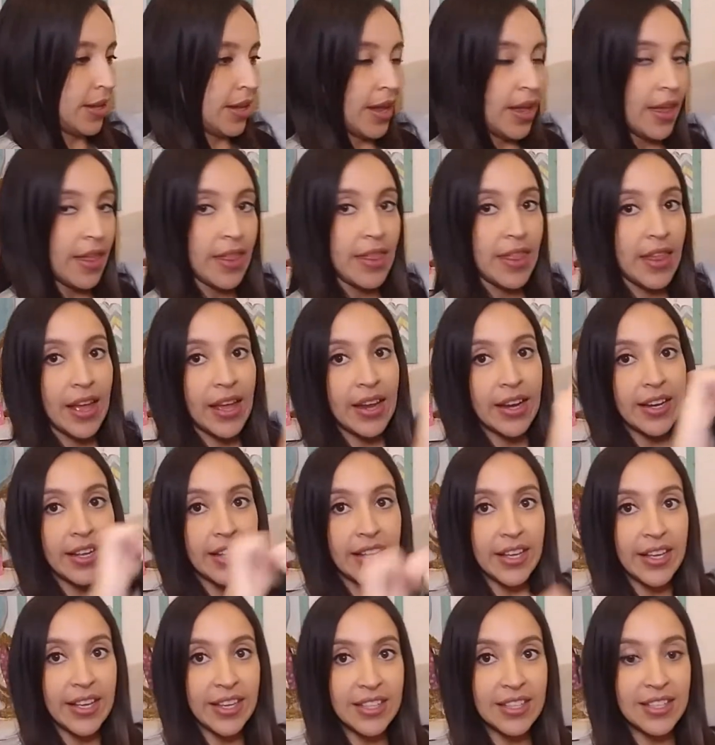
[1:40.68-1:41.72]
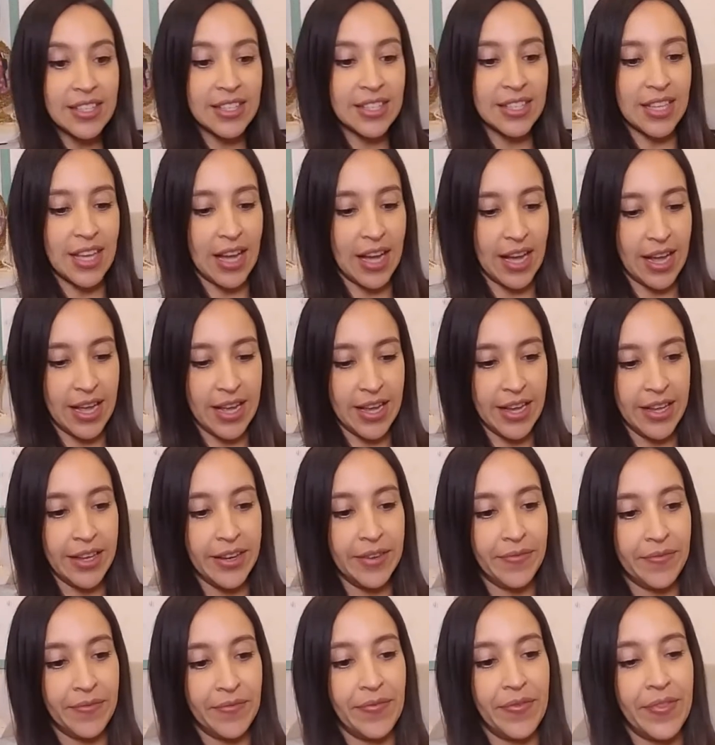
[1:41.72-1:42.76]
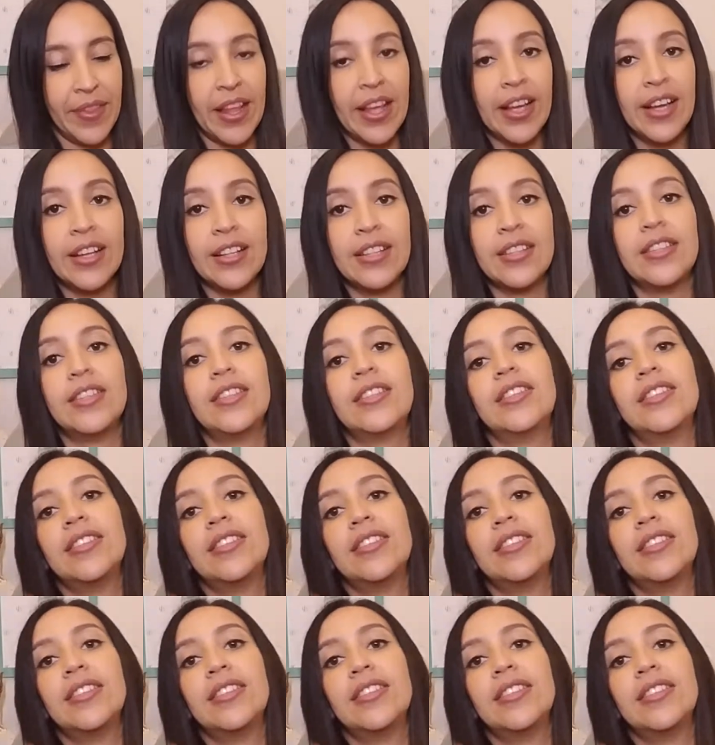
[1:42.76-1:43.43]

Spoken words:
Then inside, this is